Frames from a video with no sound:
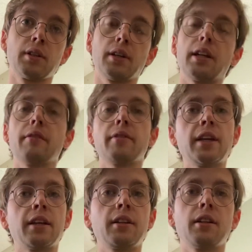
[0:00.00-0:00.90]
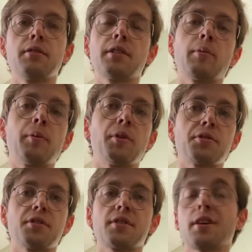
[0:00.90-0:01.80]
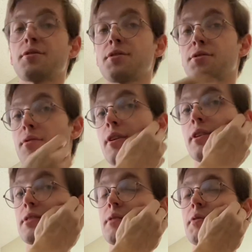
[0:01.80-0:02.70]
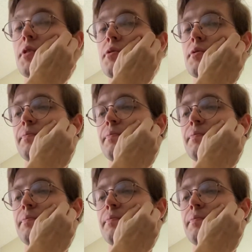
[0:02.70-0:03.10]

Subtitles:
And even then, you know, dominant motion sounds the strongest of those.